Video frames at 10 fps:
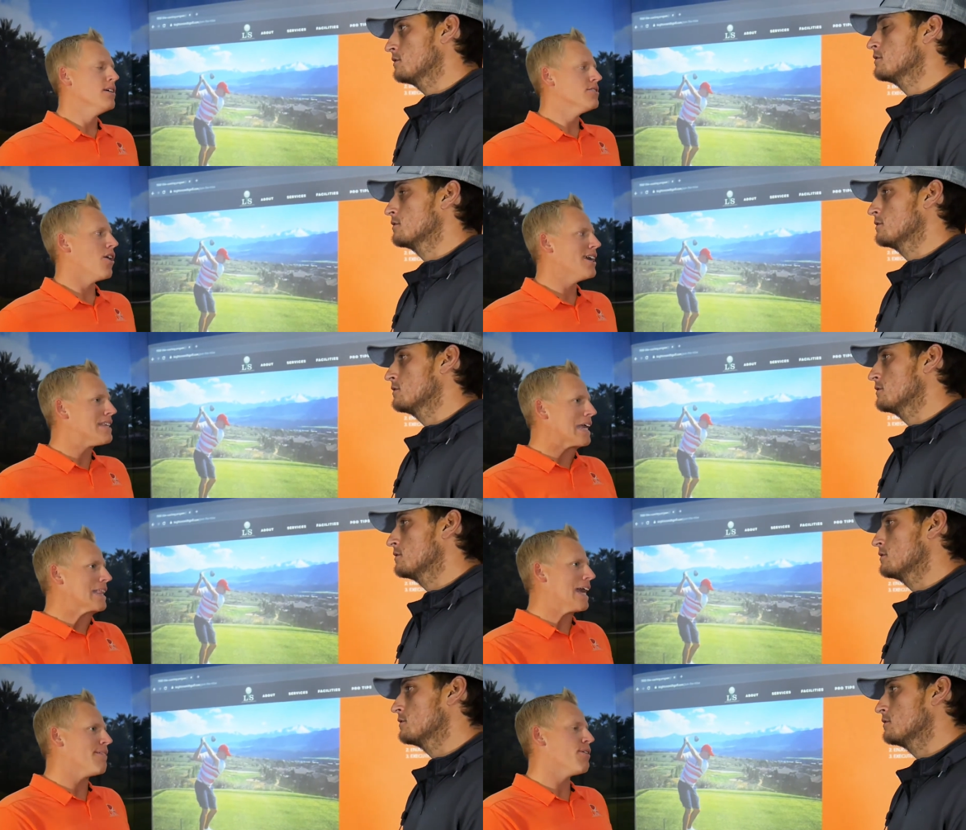Speaker 1: So I take
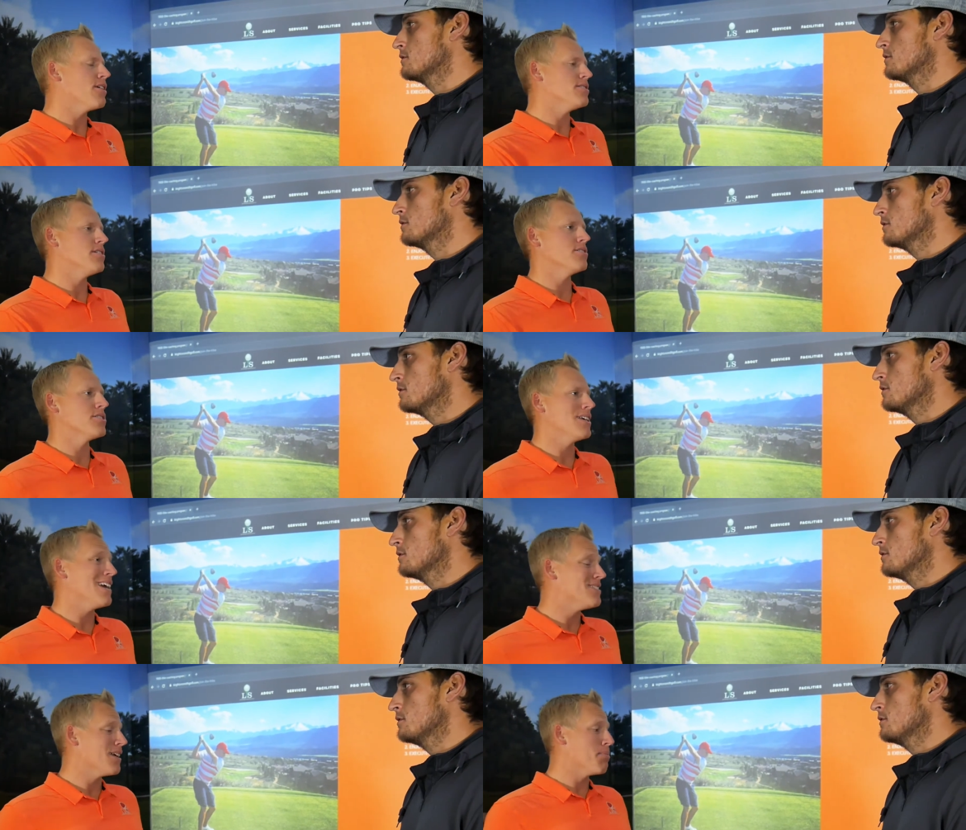that very seriously.
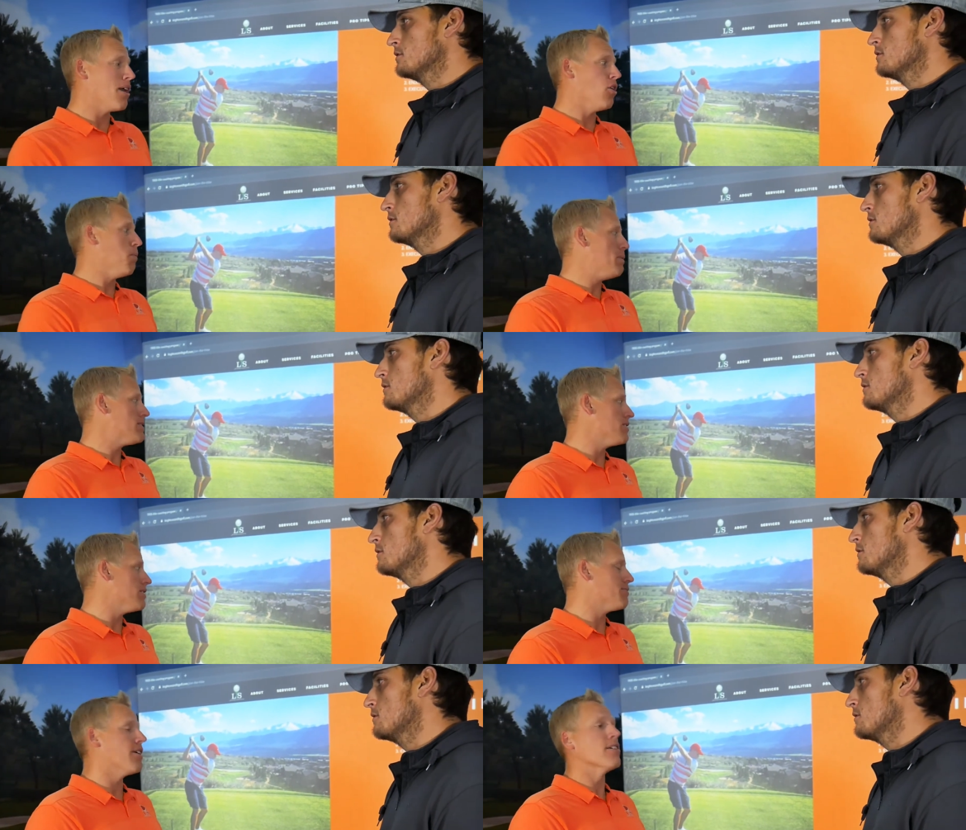I take my whole
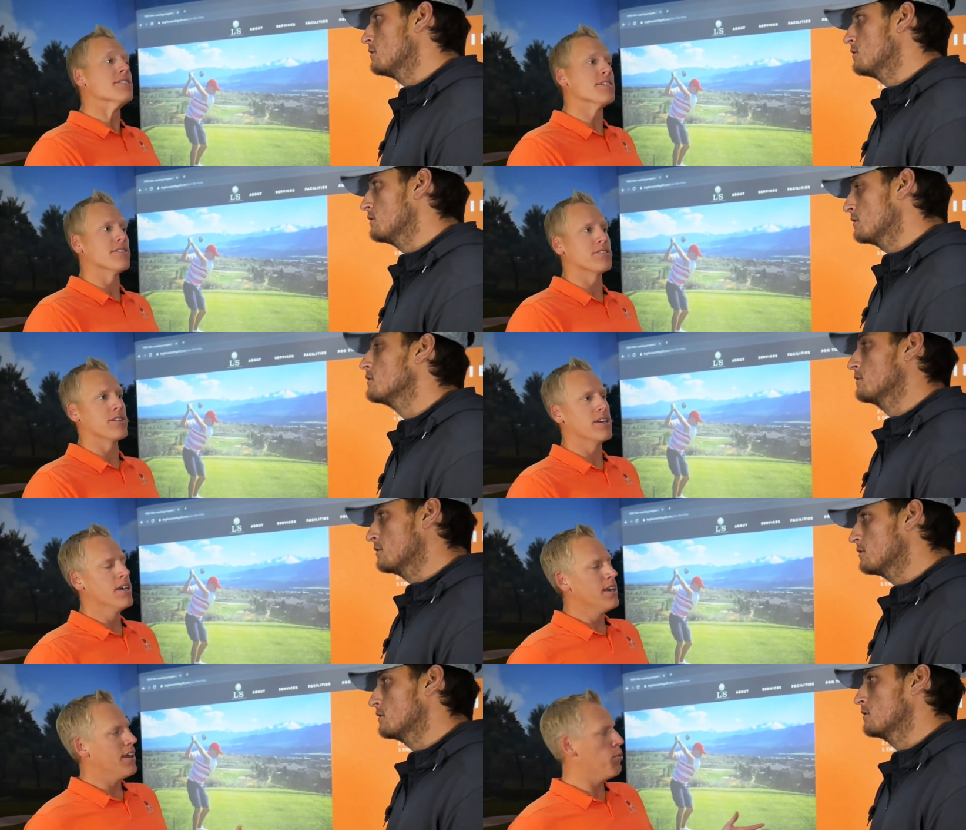business very seriously.
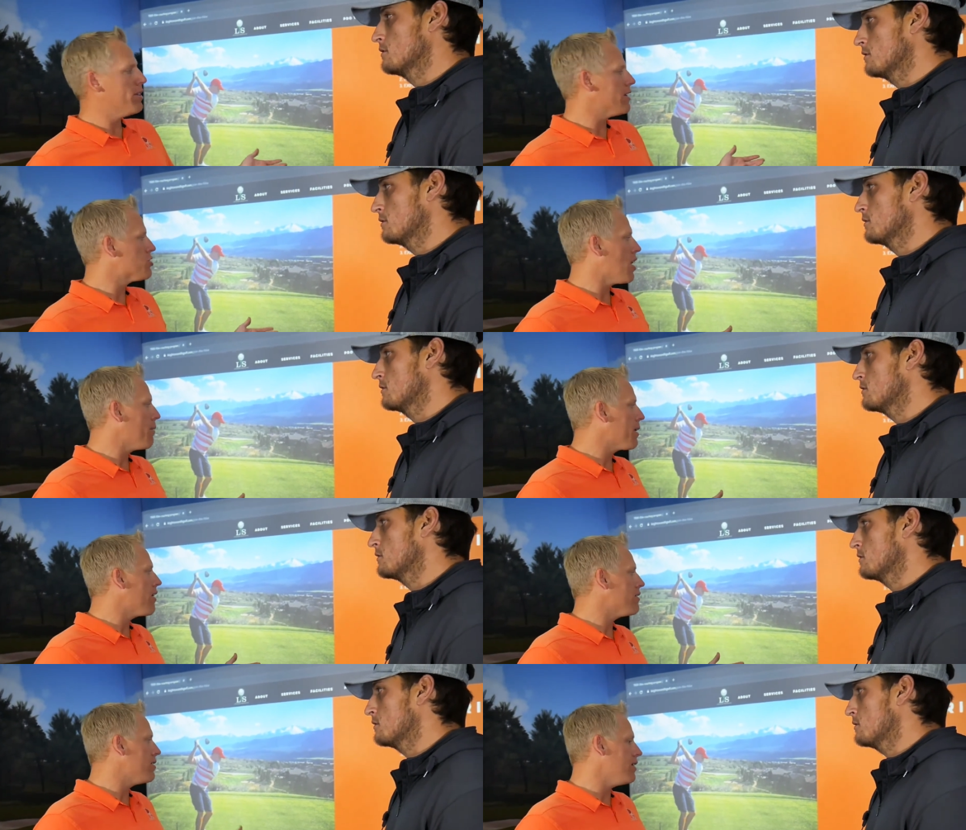And what the tribe
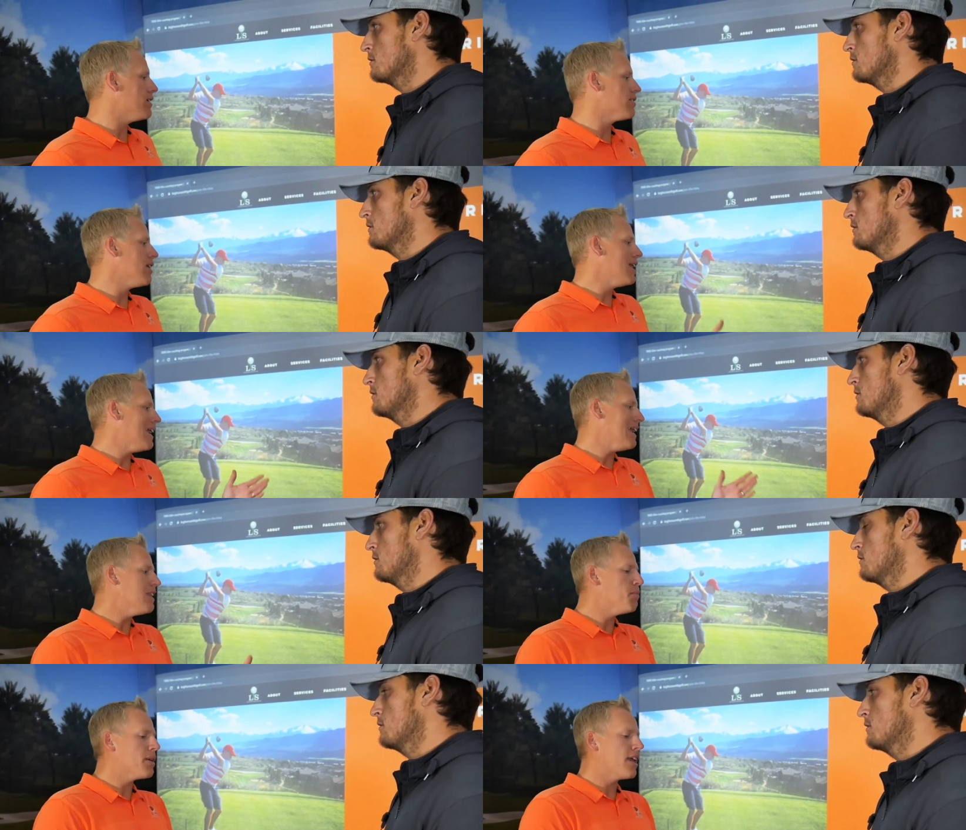guarantee is, in
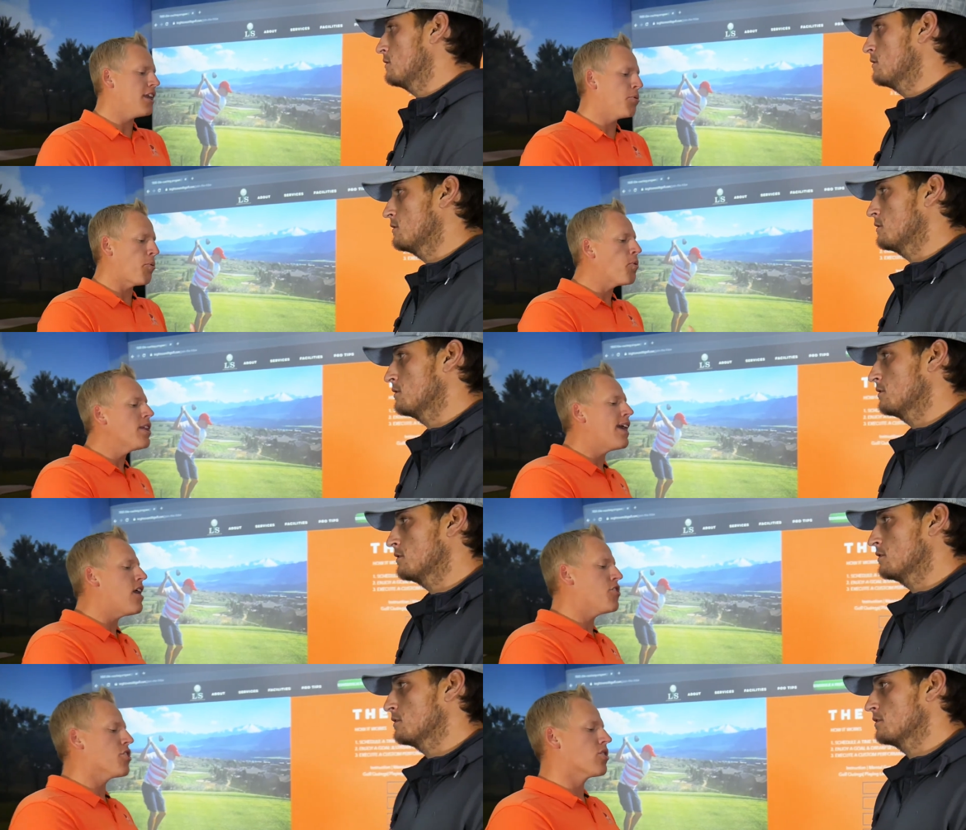the beginning, when we lay
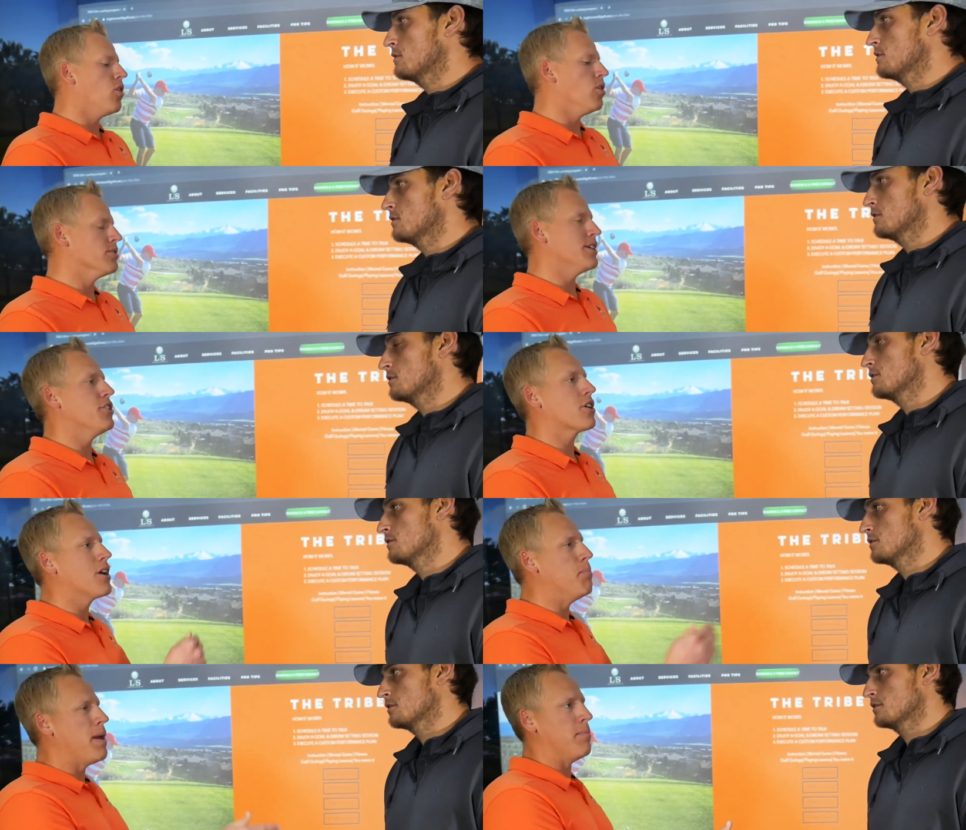out your goals and your
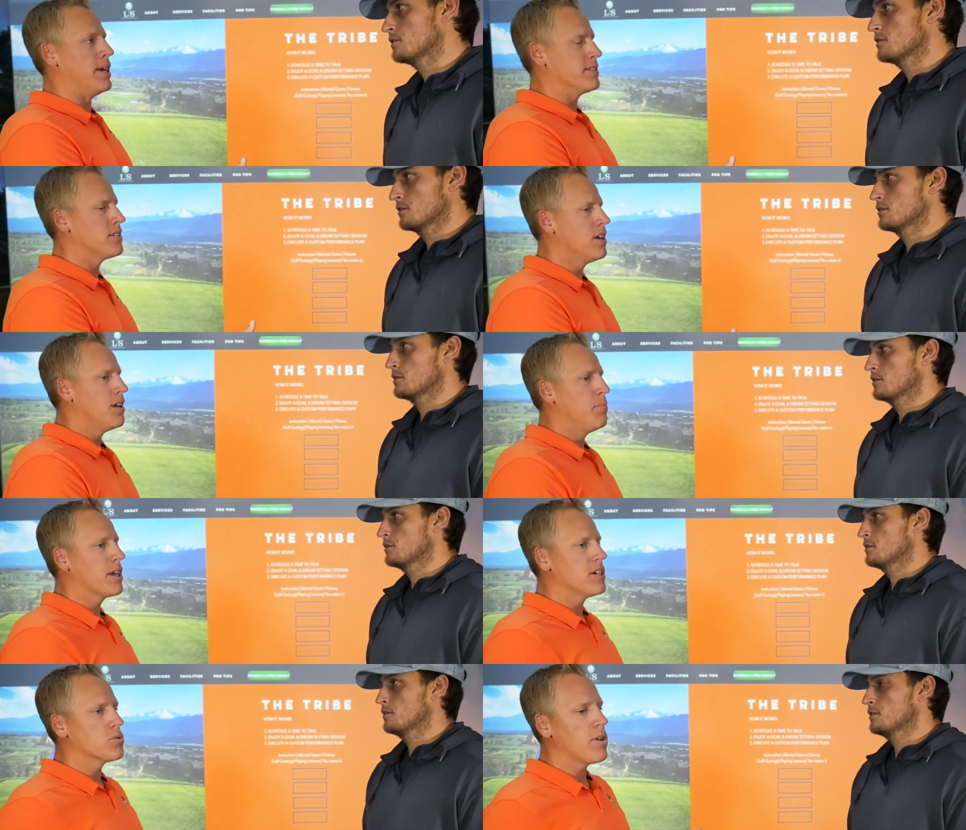commitments,
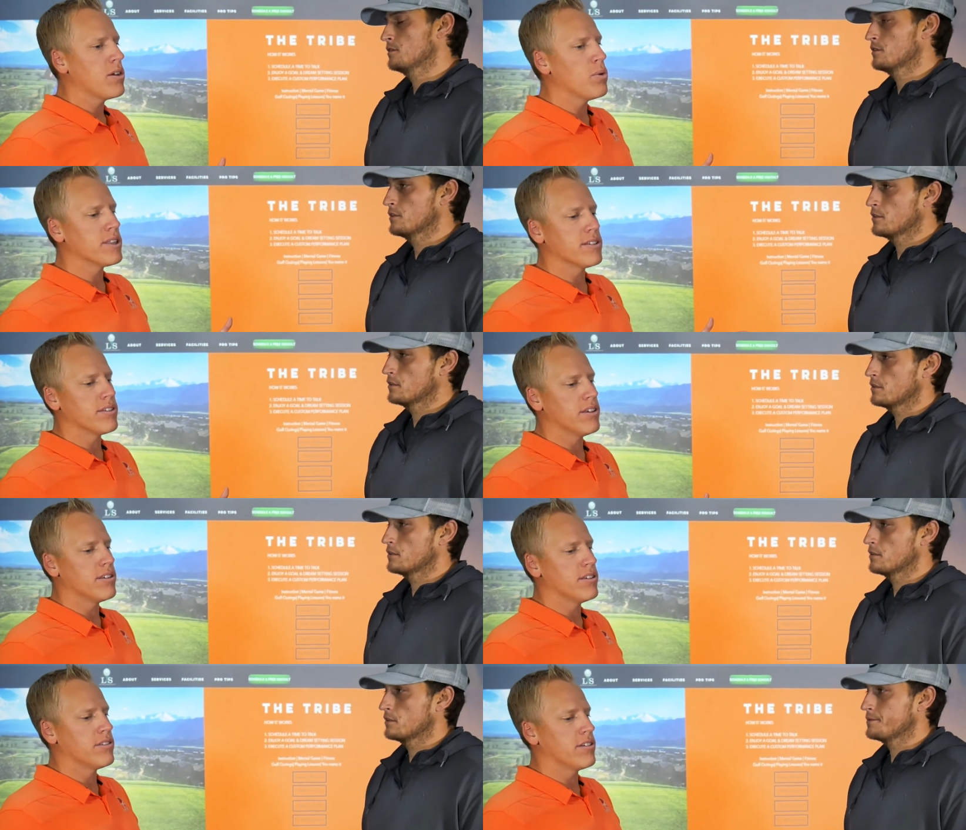because really what this is
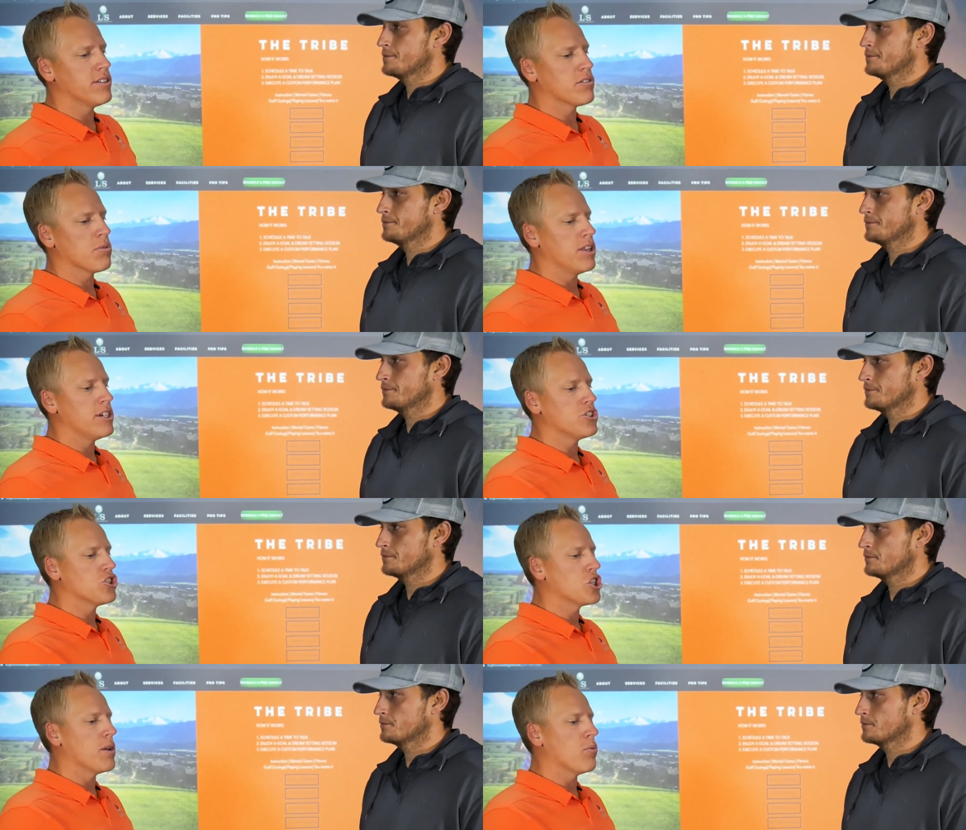is it's a
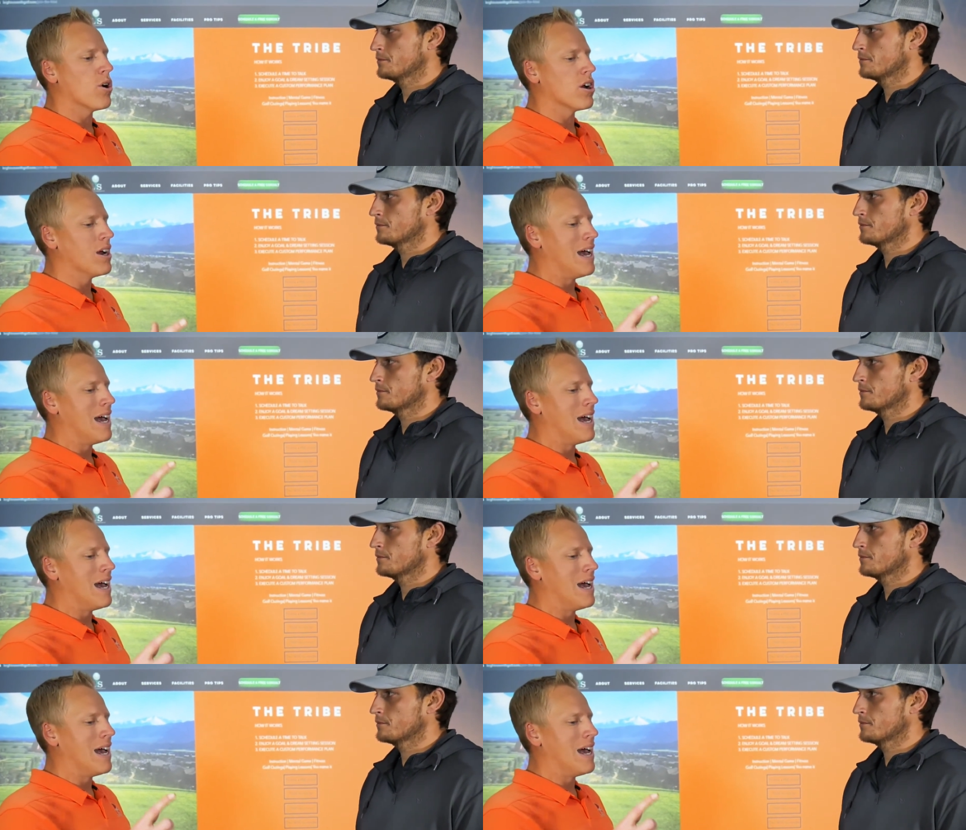relationship where